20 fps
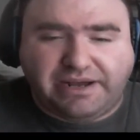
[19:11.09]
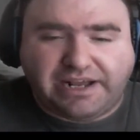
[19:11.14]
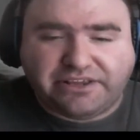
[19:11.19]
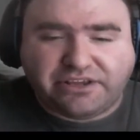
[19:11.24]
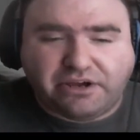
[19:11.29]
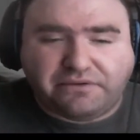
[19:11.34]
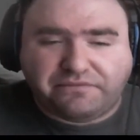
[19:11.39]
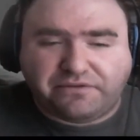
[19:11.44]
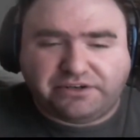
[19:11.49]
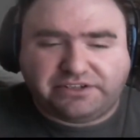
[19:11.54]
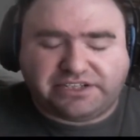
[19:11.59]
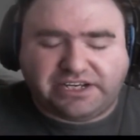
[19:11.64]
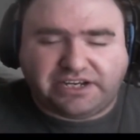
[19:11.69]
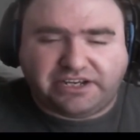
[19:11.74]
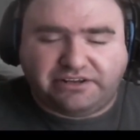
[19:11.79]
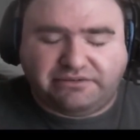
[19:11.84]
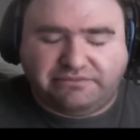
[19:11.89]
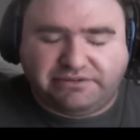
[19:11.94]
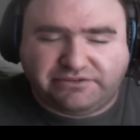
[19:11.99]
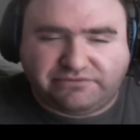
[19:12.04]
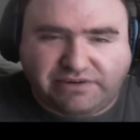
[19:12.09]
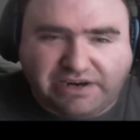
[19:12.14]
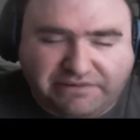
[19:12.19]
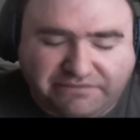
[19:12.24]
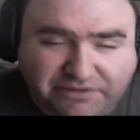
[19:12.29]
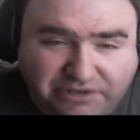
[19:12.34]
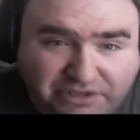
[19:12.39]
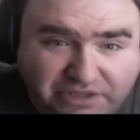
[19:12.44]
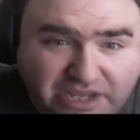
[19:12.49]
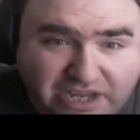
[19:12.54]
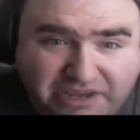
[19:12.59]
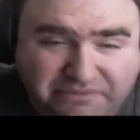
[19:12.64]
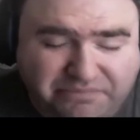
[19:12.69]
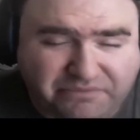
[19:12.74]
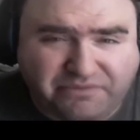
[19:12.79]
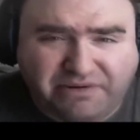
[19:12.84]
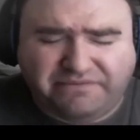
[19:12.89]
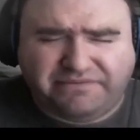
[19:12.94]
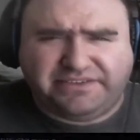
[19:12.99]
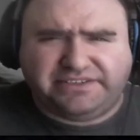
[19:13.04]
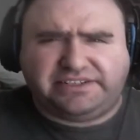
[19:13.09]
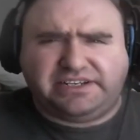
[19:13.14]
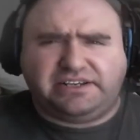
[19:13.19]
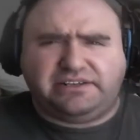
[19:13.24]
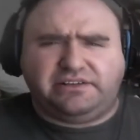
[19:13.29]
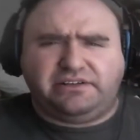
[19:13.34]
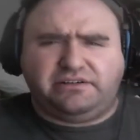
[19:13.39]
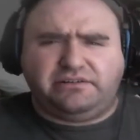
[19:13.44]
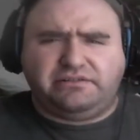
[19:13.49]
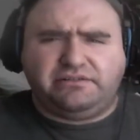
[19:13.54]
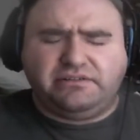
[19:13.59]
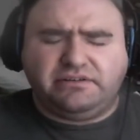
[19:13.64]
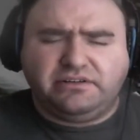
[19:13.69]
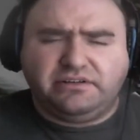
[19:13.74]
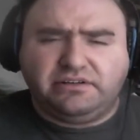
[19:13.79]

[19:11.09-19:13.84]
I thought for a second it was Raven alive, but Raven's dead, though.